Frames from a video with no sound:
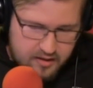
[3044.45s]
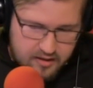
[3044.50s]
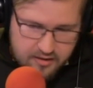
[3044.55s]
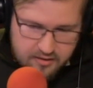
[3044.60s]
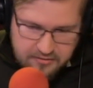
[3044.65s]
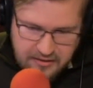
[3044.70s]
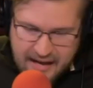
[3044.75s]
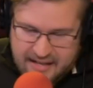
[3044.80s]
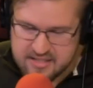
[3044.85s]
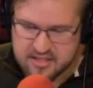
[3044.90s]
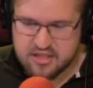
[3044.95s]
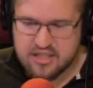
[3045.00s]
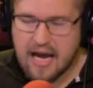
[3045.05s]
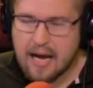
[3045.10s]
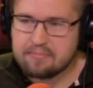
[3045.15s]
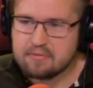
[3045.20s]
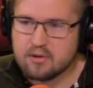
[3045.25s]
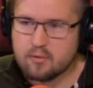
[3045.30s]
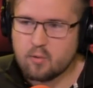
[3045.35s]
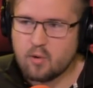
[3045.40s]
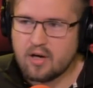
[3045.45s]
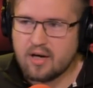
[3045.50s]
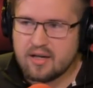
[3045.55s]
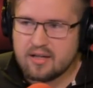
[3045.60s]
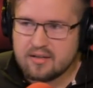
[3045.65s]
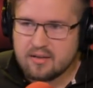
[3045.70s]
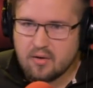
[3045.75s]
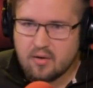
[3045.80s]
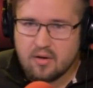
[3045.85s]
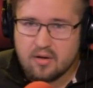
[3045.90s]
That's chapter
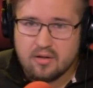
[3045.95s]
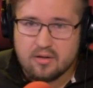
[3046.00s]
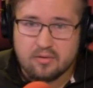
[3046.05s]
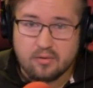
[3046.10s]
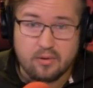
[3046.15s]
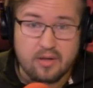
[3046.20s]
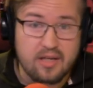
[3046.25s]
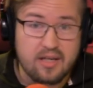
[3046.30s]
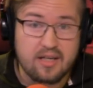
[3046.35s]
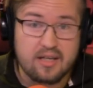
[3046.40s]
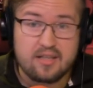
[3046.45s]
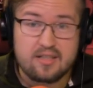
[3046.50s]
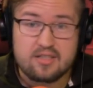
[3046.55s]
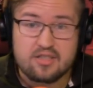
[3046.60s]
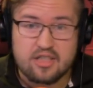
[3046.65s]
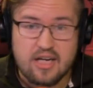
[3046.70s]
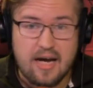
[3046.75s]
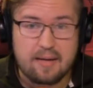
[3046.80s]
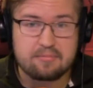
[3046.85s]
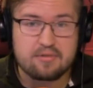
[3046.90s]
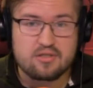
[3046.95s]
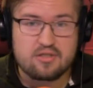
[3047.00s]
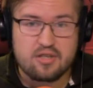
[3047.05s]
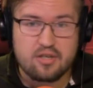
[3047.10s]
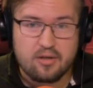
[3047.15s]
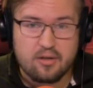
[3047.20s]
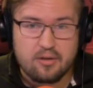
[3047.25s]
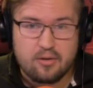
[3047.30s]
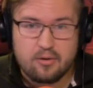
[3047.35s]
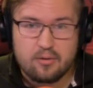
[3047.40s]
1. Read chapter
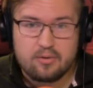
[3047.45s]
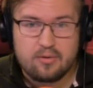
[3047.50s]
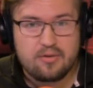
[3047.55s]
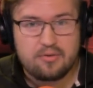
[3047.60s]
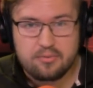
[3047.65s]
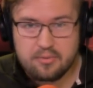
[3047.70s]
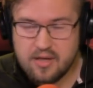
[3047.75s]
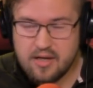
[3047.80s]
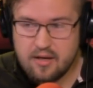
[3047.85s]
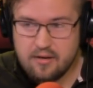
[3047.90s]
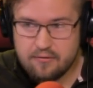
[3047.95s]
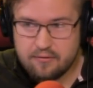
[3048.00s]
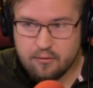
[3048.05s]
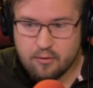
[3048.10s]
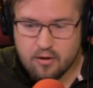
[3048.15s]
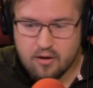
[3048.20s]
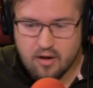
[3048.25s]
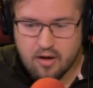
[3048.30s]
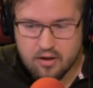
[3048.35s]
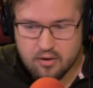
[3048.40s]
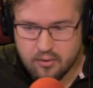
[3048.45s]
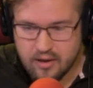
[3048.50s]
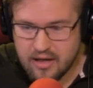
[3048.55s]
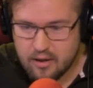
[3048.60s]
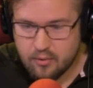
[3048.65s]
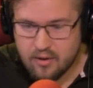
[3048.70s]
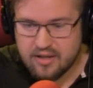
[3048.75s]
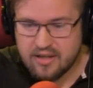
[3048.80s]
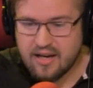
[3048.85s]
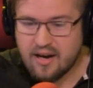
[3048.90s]
2, 3, 4, all the way to
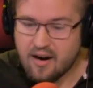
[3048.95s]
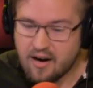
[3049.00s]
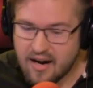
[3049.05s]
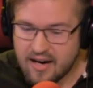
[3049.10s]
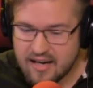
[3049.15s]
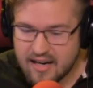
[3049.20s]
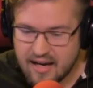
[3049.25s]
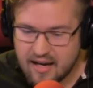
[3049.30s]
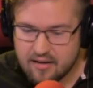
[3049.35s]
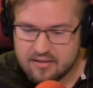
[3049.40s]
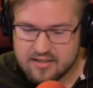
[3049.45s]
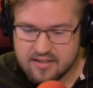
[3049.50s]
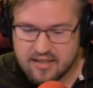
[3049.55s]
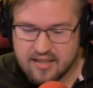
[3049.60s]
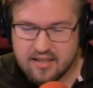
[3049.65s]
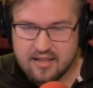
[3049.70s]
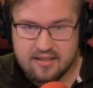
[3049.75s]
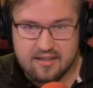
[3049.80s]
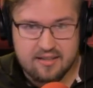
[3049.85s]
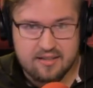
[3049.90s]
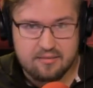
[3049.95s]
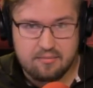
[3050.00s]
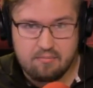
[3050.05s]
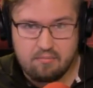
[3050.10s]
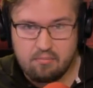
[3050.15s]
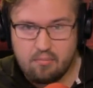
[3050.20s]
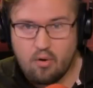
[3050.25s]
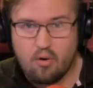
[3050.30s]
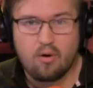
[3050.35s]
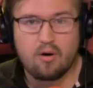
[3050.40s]
where they are right now to get
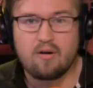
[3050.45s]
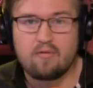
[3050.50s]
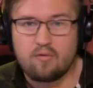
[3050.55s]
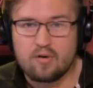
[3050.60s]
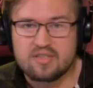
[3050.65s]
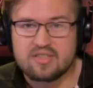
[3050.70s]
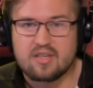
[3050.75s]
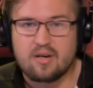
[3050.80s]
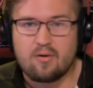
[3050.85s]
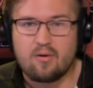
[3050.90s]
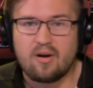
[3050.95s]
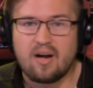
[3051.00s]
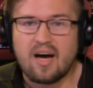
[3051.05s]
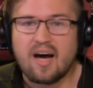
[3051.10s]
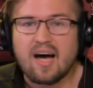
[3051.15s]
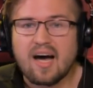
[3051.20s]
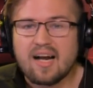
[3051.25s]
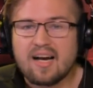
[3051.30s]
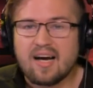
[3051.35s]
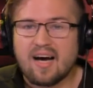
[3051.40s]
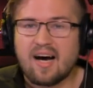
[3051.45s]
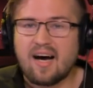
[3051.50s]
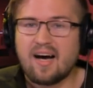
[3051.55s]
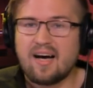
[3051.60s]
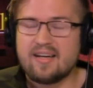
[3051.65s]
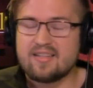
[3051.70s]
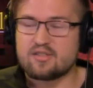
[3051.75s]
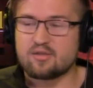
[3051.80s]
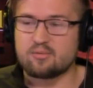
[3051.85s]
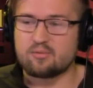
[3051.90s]
more of what's going on.
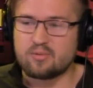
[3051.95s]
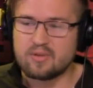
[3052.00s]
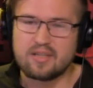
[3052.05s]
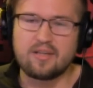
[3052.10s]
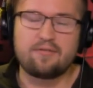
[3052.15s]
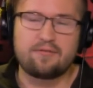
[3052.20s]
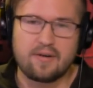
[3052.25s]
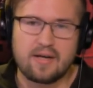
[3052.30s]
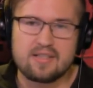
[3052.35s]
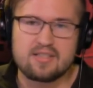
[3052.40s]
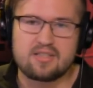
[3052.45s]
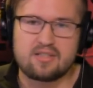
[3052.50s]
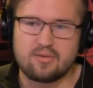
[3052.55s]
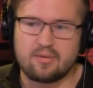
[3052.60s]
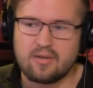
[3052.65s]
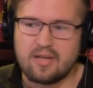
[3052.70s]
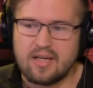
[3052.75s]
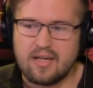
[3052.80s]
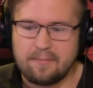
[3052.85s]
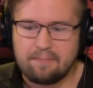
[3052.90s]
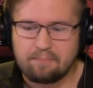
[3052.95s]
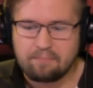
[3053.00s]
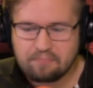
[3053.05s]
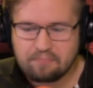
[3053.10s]
It's a really fun story.